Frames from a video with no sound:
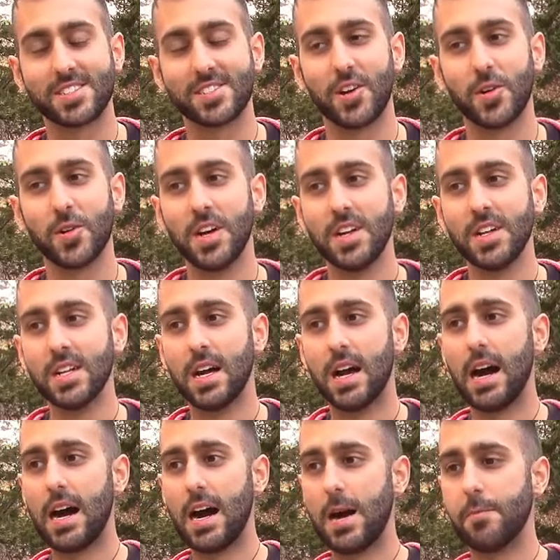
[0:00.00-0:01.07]
So
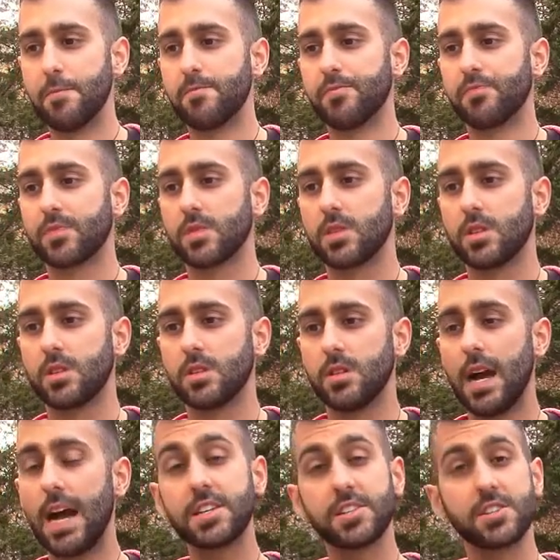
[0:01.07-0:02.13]
um,
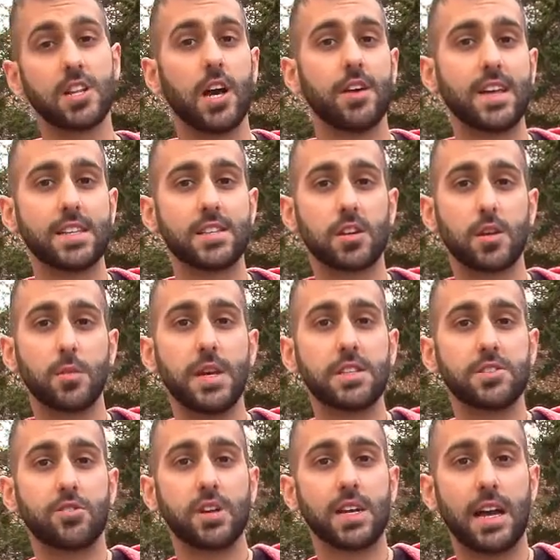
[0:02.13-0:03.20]
I just love that
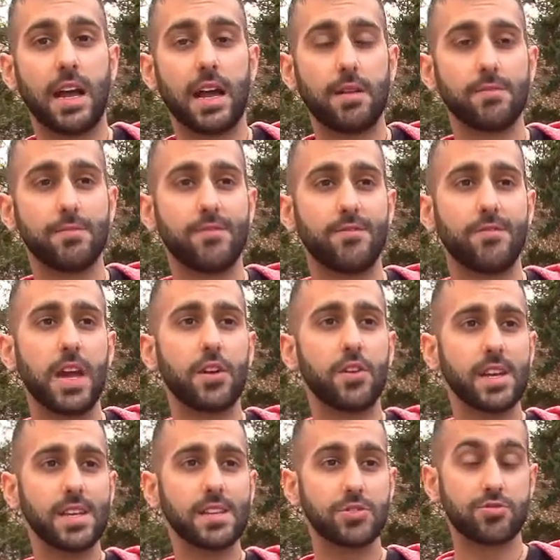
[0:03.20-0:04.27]
documentary. I'm
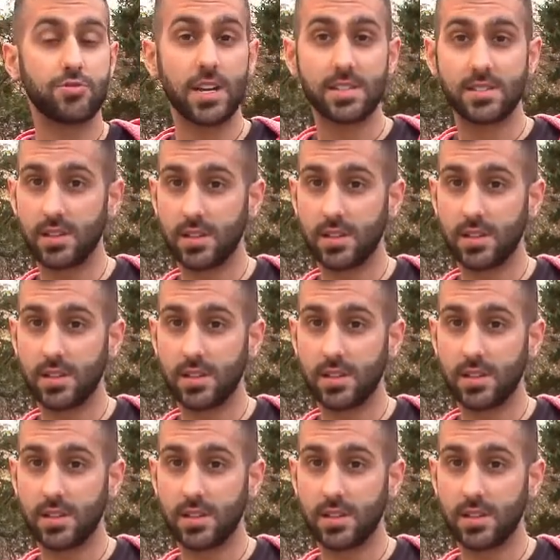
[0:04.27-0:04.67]
very interested